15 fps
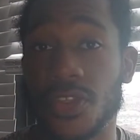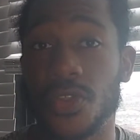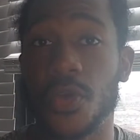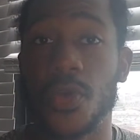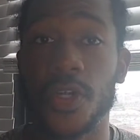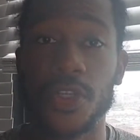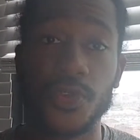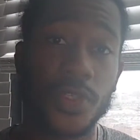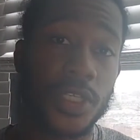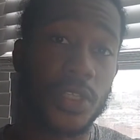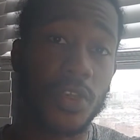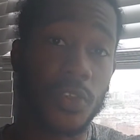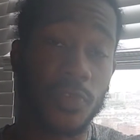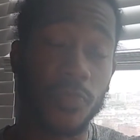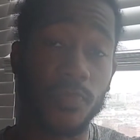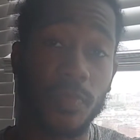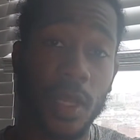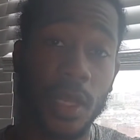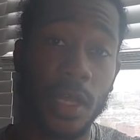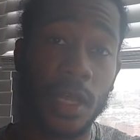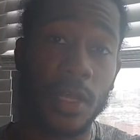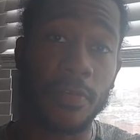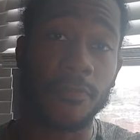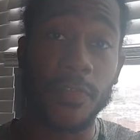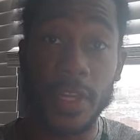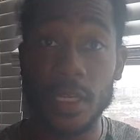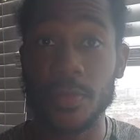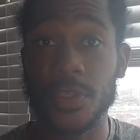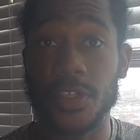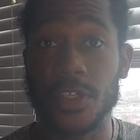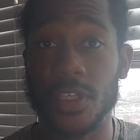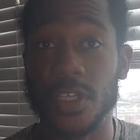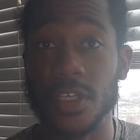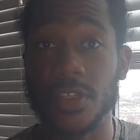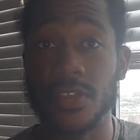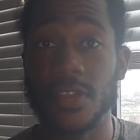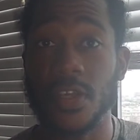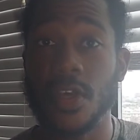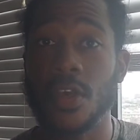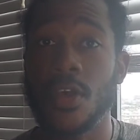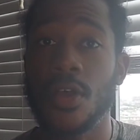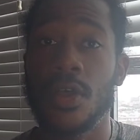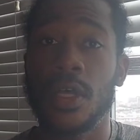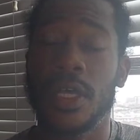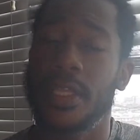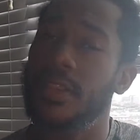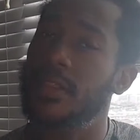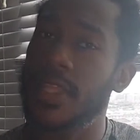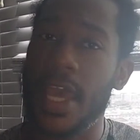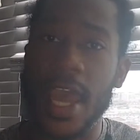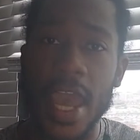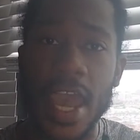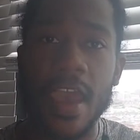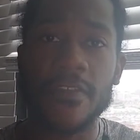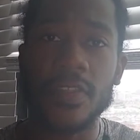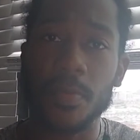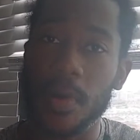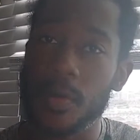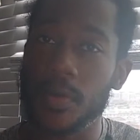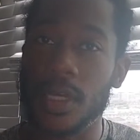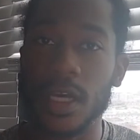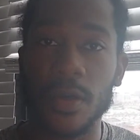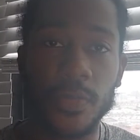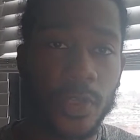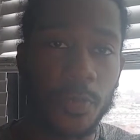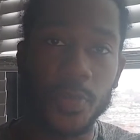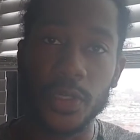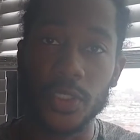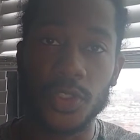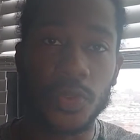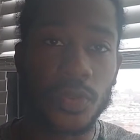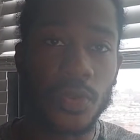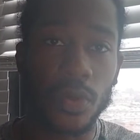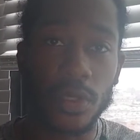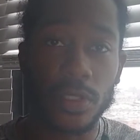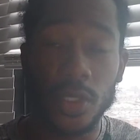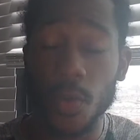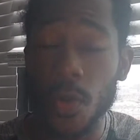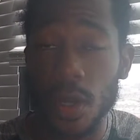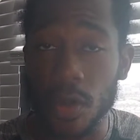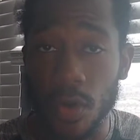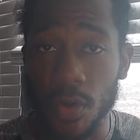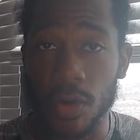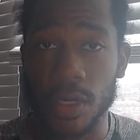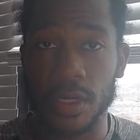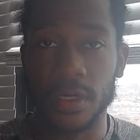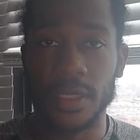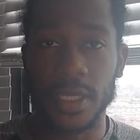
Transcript: store and you see those vending machines that have the bubble gum where you put 2 quarters or 1 quarter